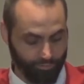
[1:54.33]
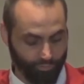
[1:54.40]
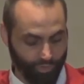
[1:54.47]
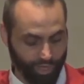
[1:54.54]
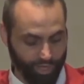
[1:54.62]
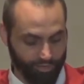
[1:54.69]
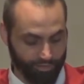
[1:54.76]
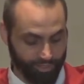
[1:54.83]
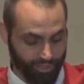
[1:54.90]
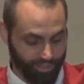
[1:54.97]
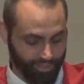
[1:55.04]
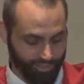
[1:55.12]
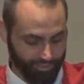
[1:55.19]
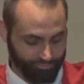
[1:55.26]
proud
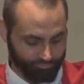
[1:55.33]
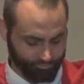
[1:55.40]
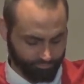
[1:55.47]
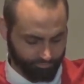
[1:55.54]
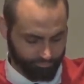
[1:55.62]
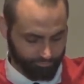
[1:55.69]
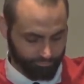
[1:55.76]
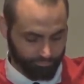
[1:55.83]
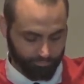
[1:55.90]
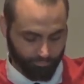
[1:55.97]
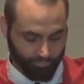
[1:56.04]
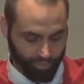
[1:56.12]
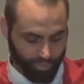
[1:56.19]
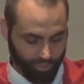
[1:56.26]

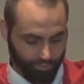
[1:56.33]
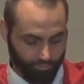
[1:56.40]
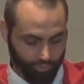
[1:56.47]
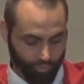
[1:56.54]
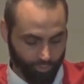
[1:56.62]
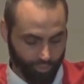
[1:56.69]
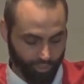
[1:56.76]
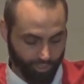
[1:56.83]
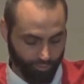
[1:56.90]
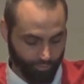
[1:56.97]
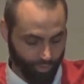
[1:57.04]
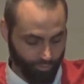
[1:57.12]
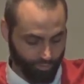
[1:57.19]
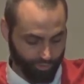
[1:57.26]
of who we are and
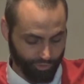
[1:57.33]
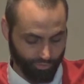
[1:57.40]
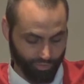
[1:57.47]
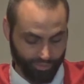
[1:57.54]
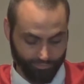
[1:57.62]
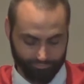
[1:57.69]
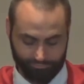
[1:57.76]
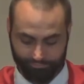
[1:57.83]
what we're doing,